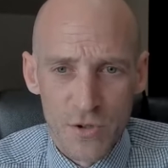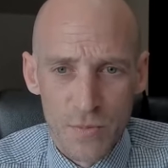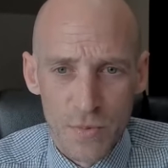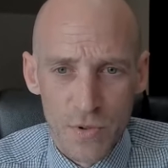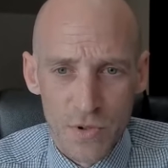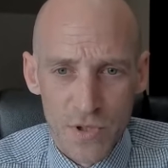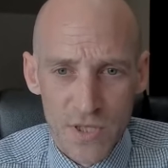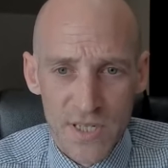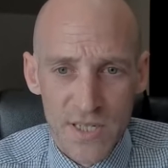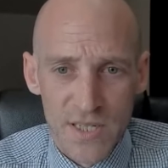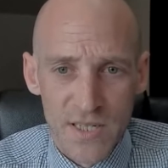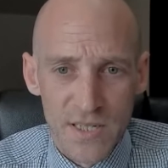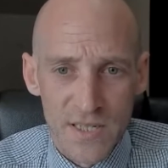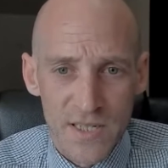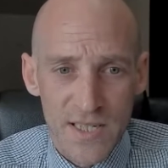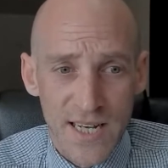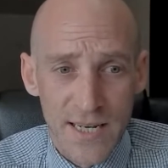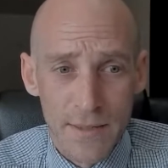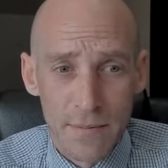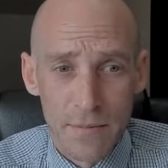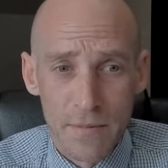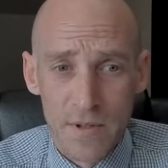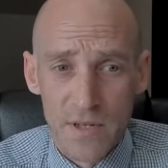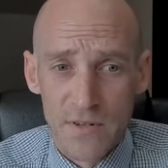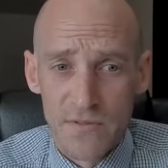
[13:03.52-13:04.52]
body that's
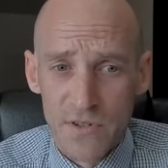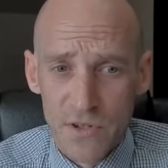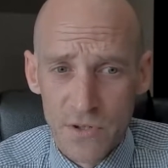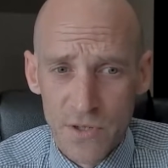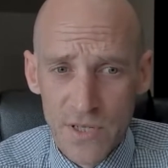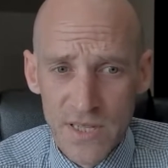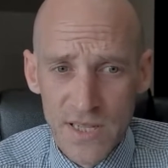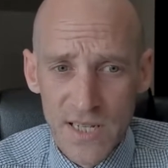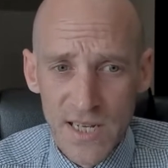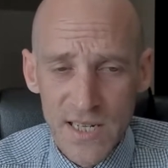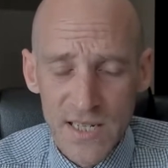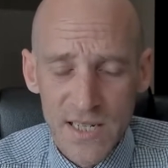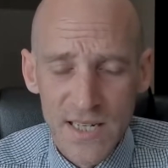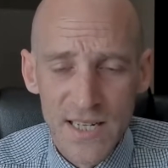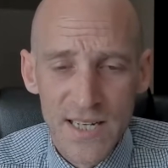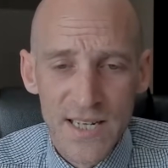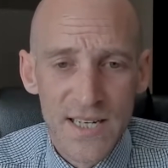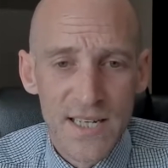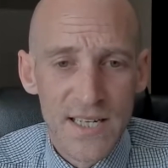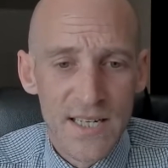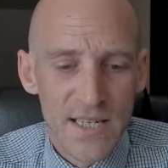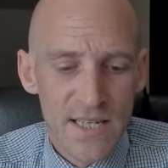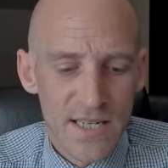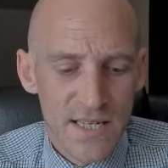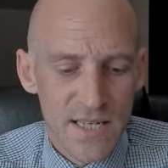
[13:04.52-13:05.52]
capable of doing that.
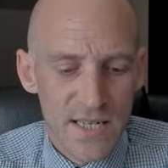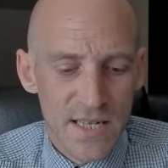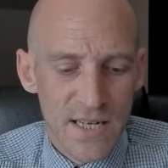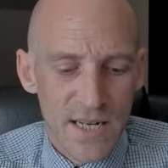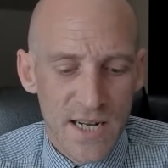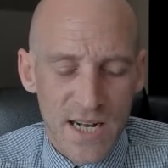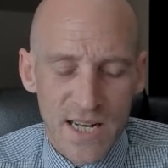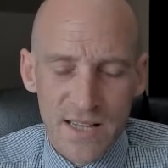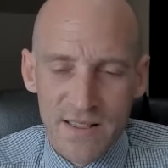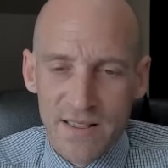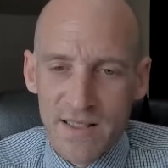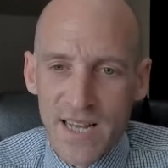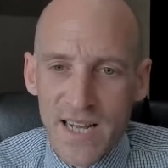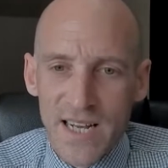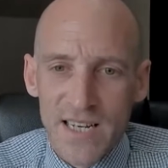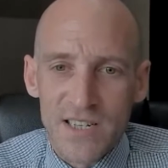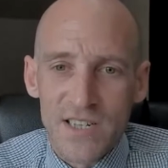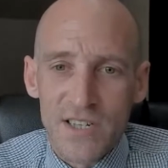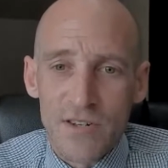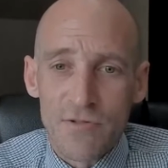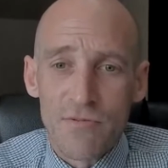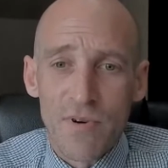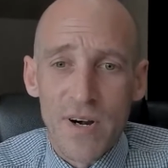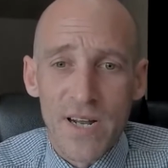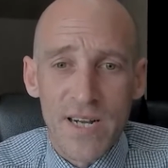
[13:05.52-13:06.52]
And that's
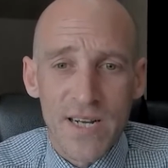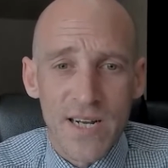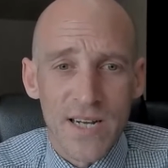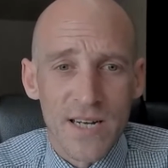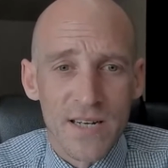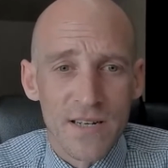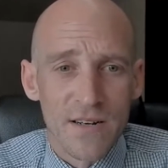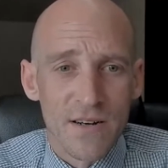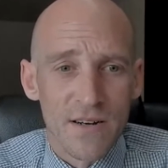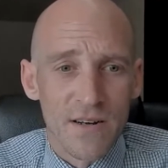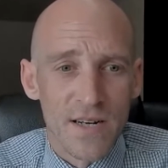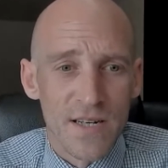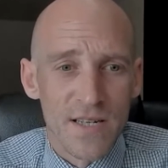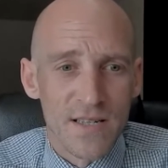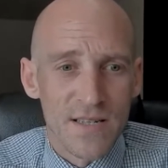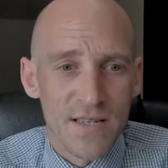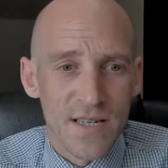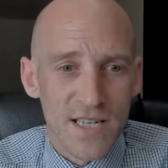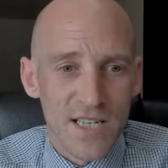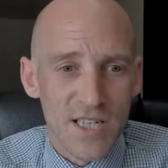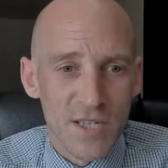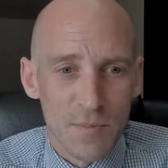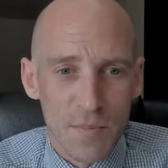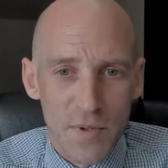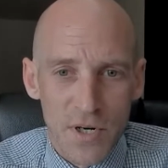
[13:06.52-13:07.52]
to recognise
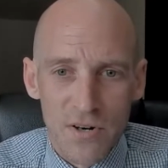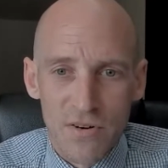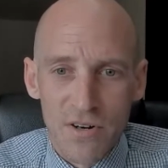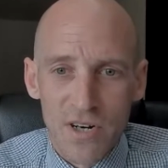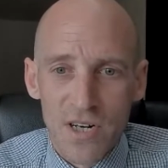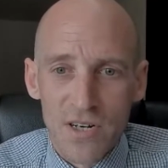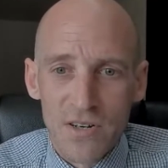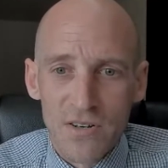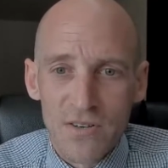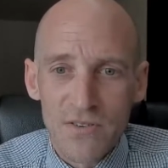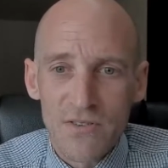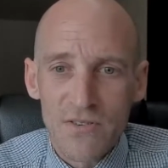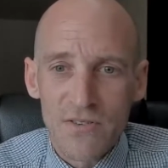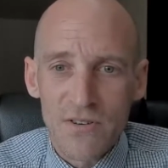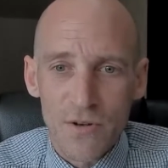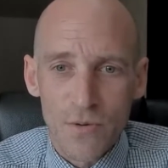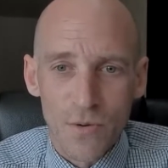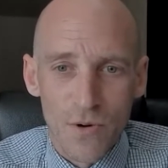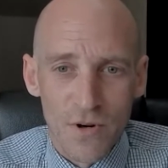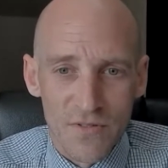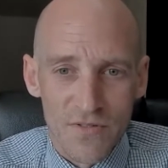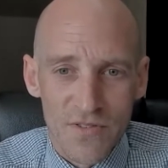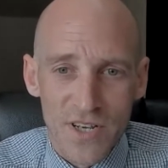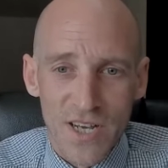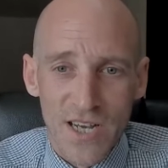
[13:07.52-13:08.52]
experience,
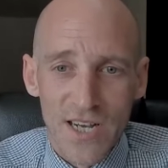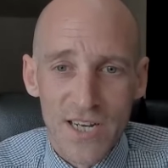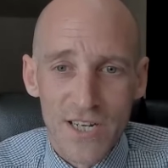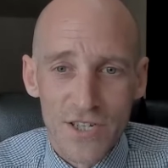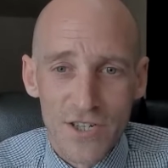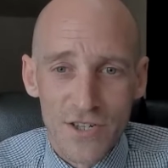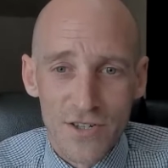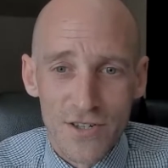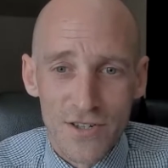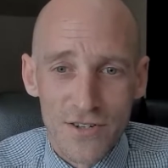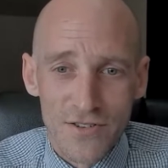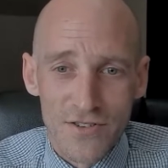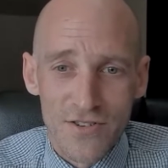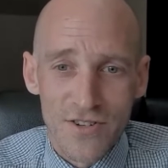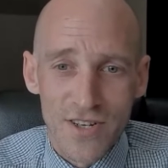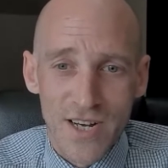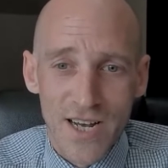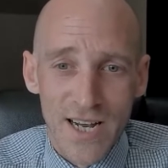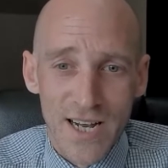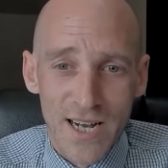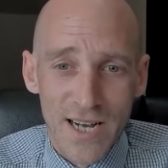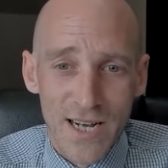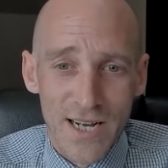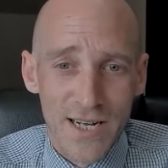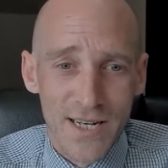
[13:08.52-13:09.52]
qualifications,
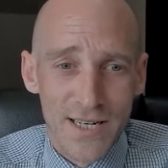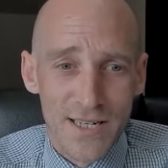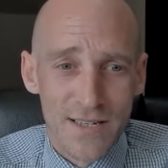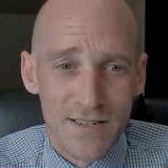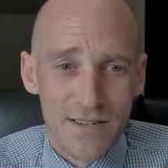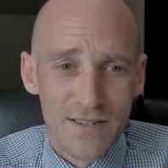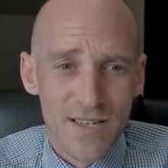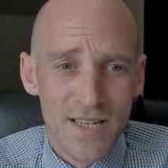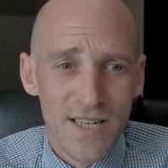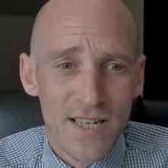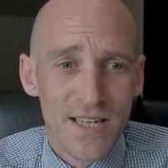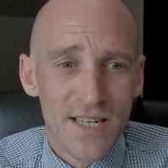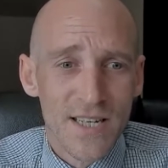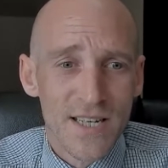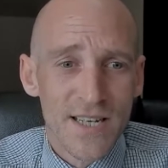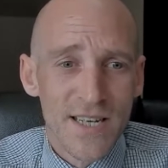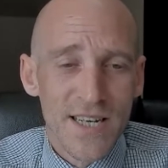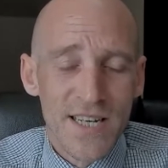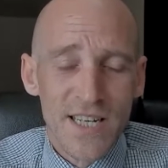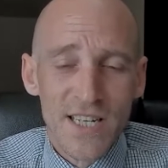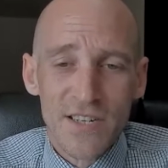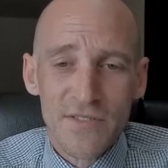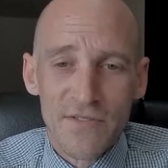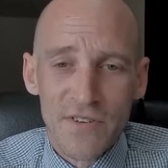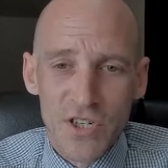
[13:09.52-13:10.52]
and
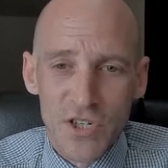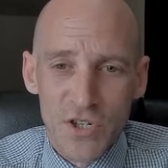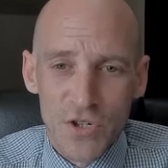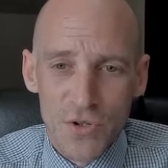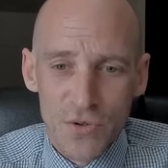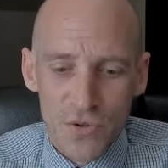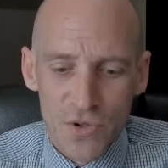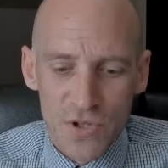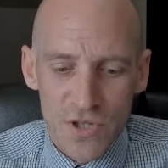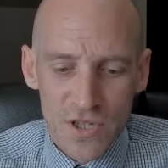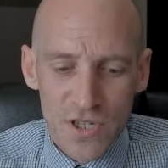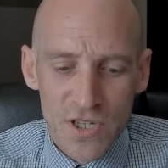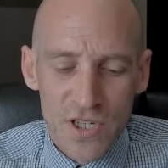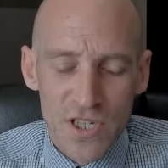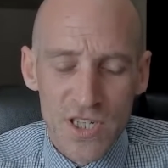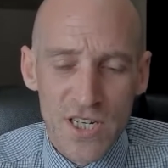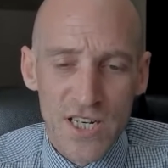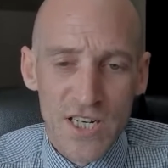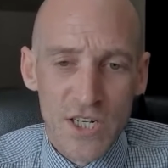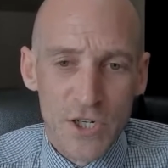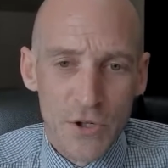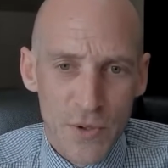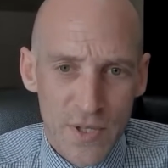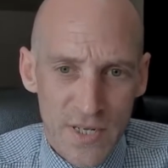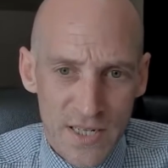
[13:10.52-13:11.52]
individuals
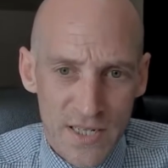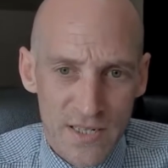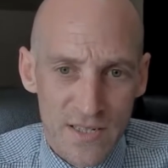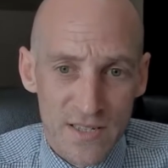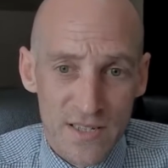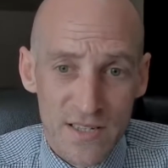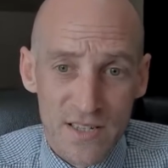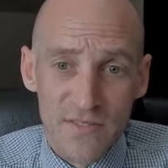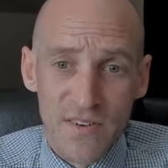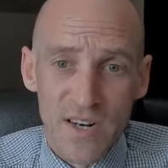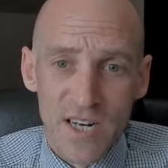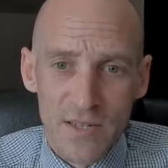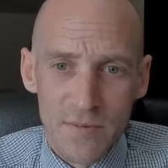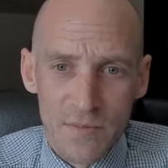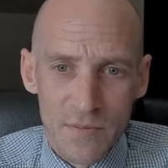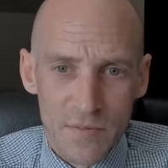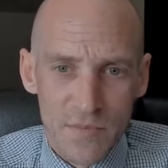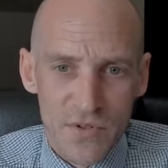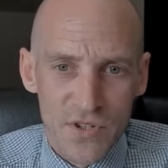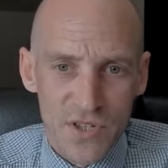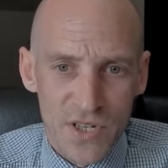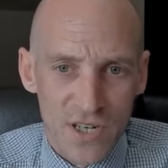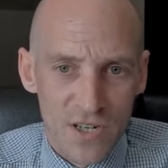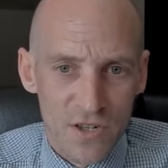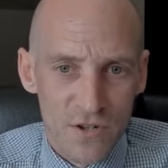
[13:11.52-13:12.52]
continuing to develop
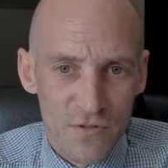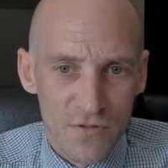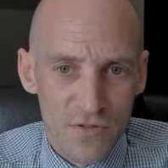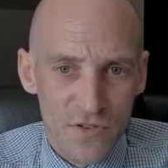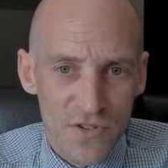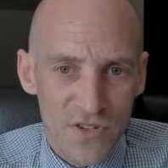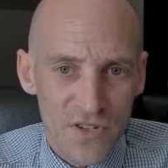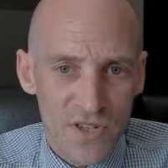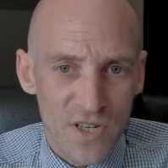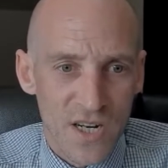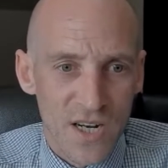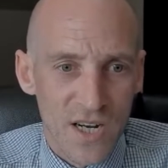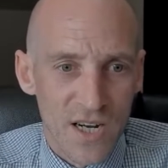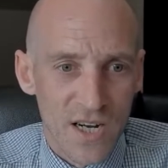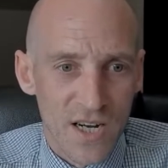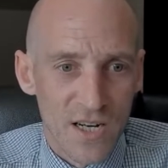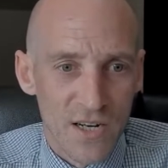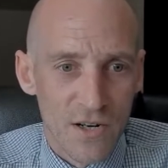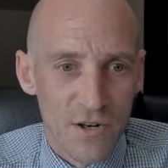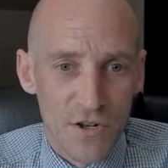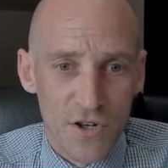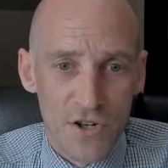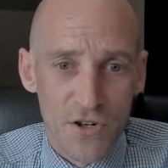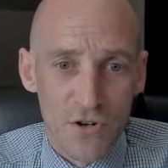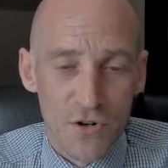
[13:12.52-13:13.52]
themselves
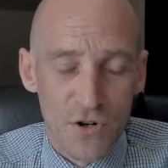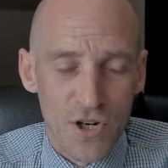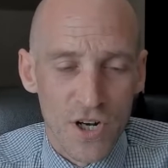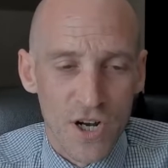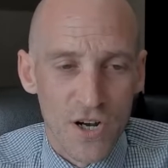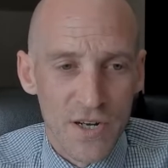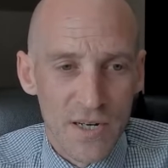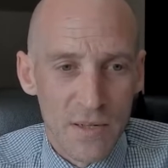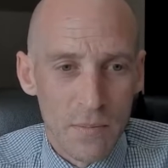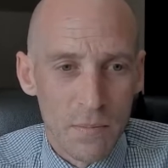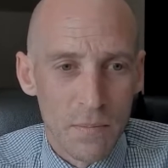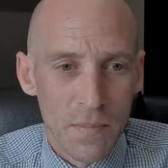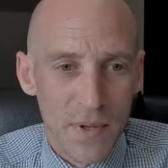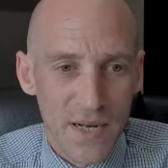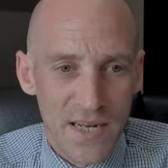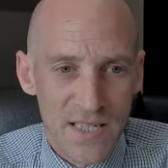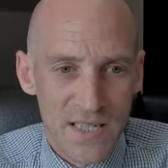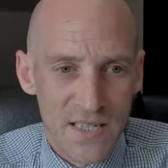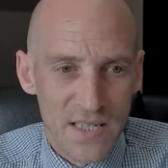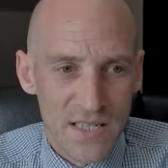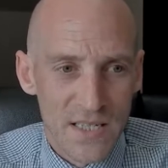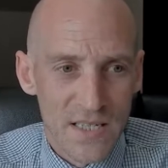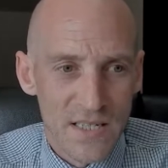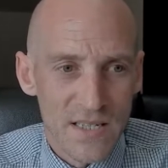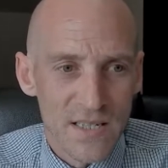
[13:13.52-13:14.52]
on an ongoing
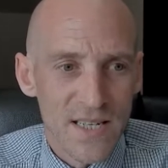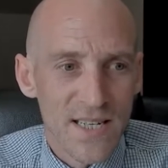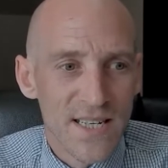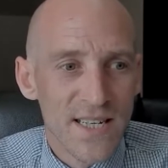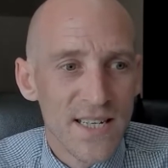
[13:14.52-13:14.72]
basis.